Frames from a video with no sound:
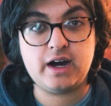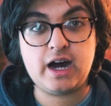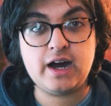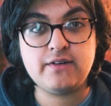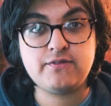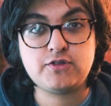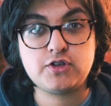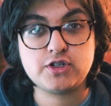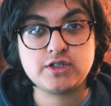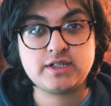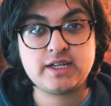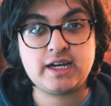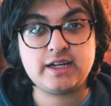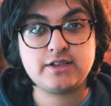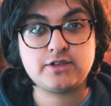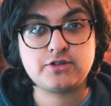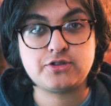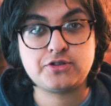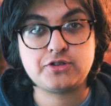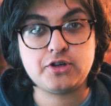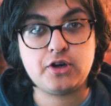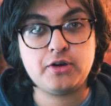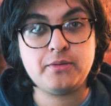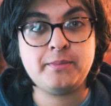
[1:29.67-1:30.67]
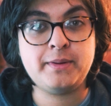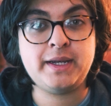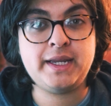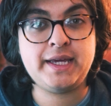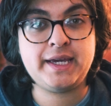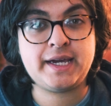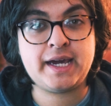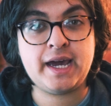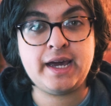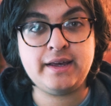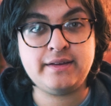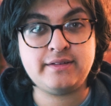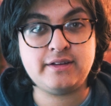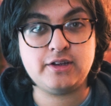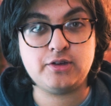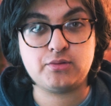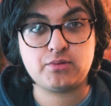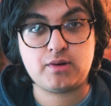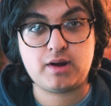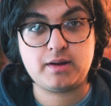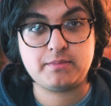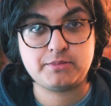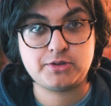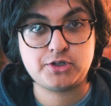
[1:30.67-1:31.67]
I've just had so many cases
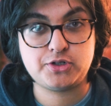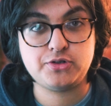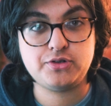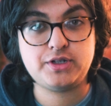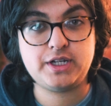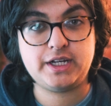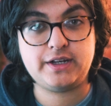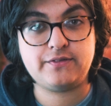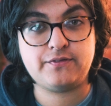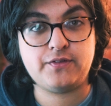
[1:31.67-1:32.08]
where I'm shooting